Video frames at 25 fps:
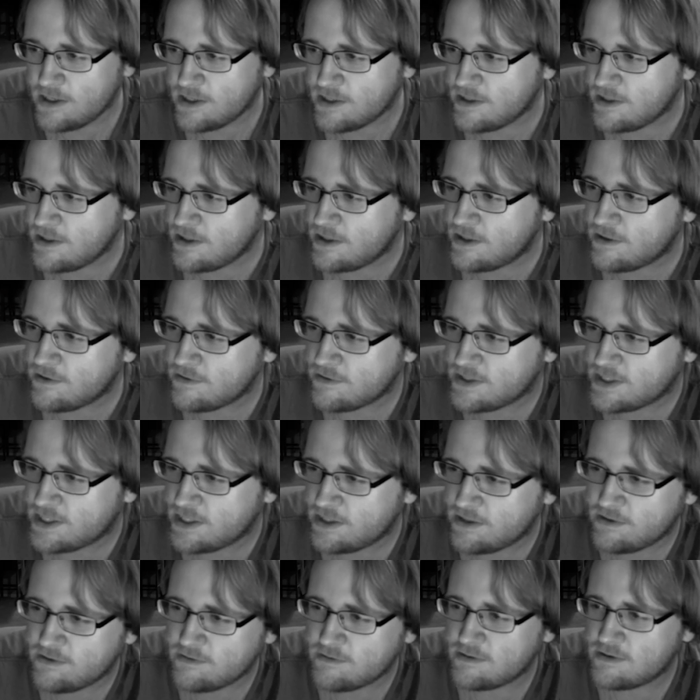
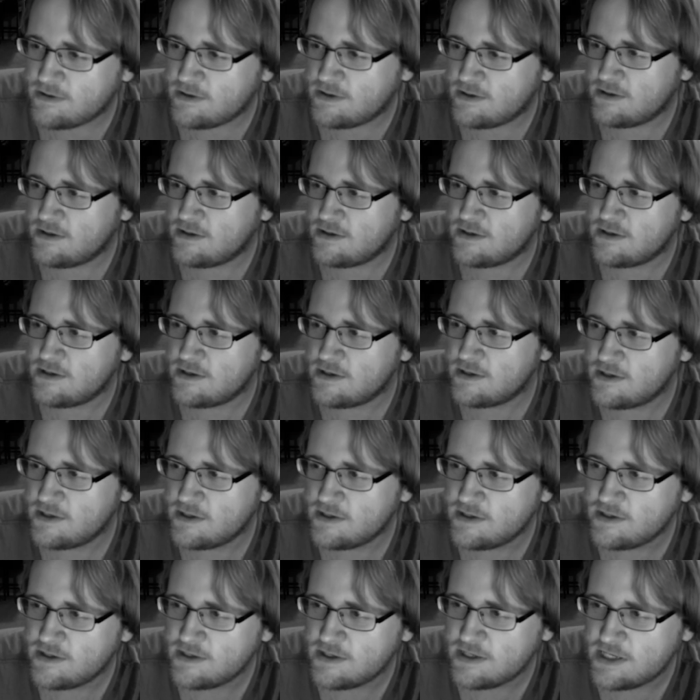So
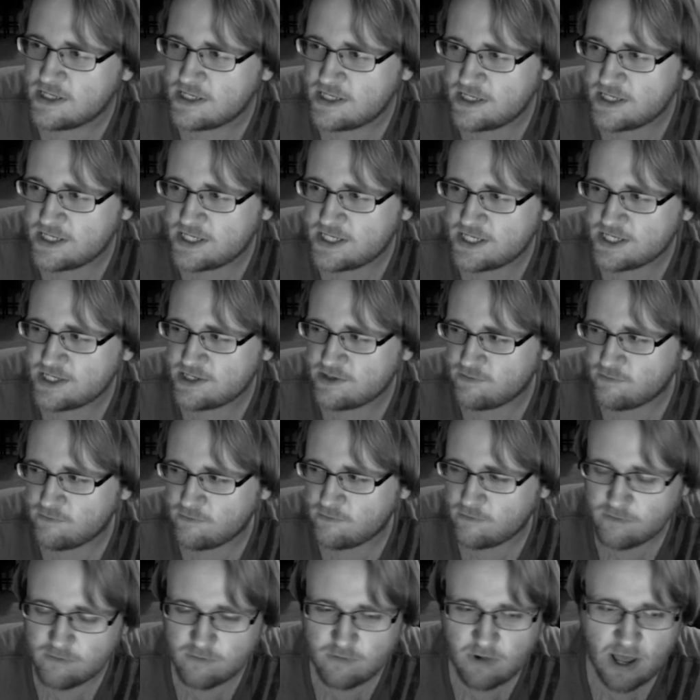it's just
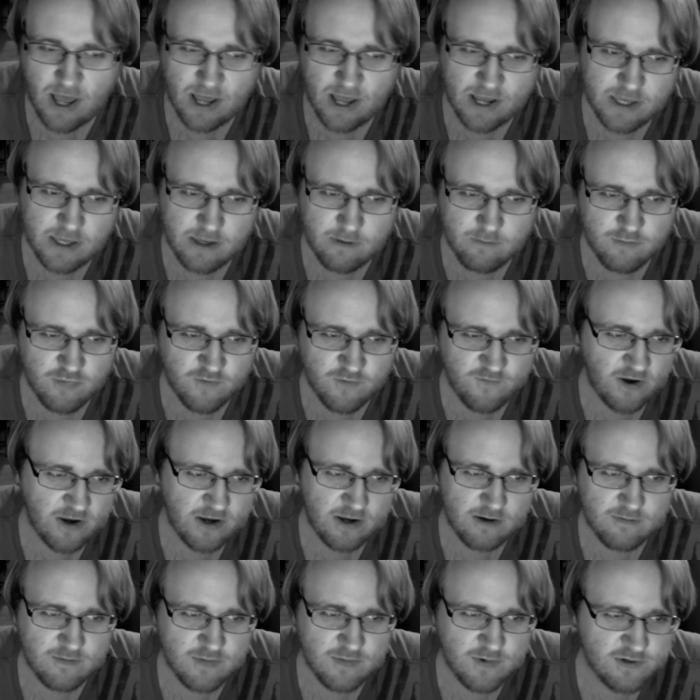wacky
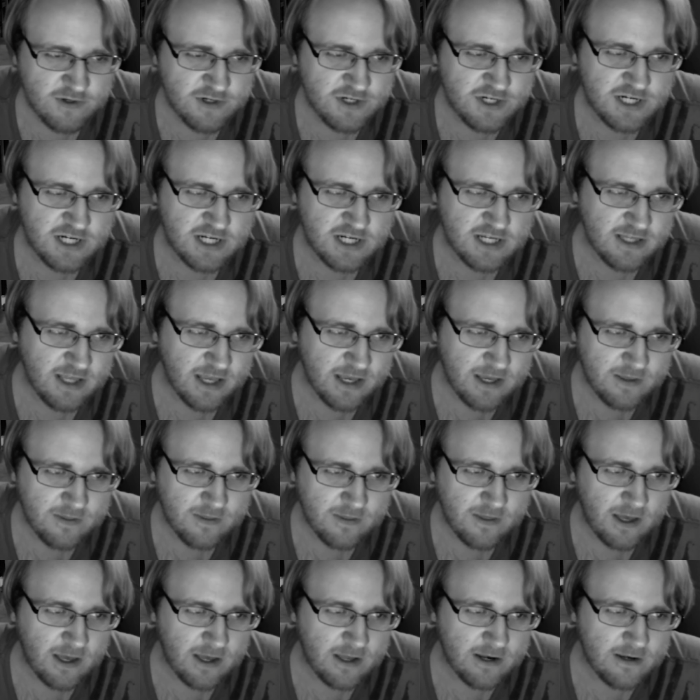fucking bullshit
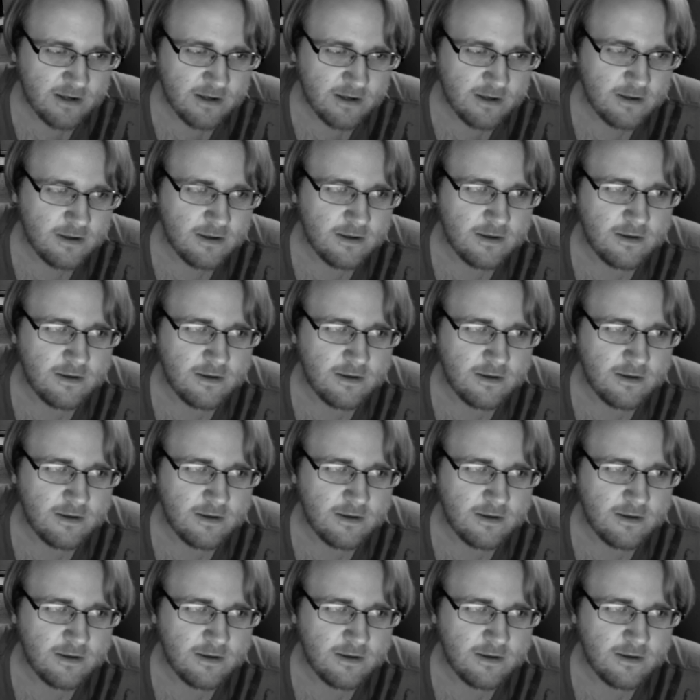like that.